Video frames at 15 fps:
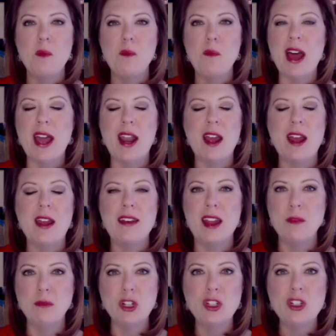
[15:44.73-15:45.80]
But
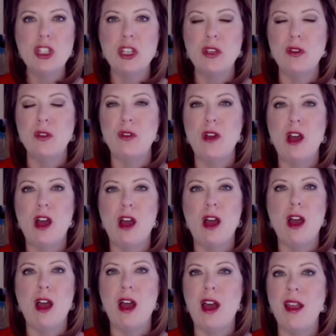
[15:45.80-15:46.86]
number two,
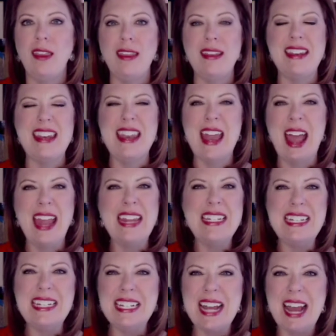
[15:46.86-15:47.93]

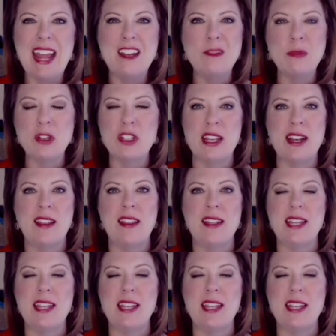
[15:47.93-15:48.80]
99% of the